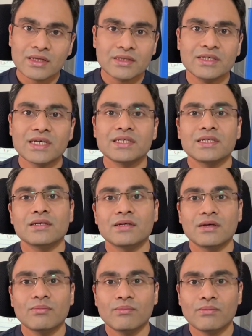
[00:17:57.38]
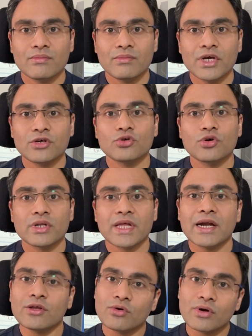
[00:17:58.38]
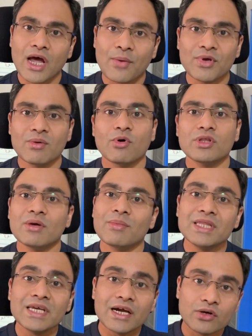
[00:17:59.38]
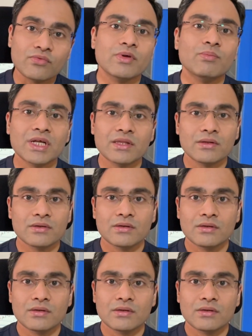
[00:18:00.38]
just make sure that you're happy about them at the end of the month.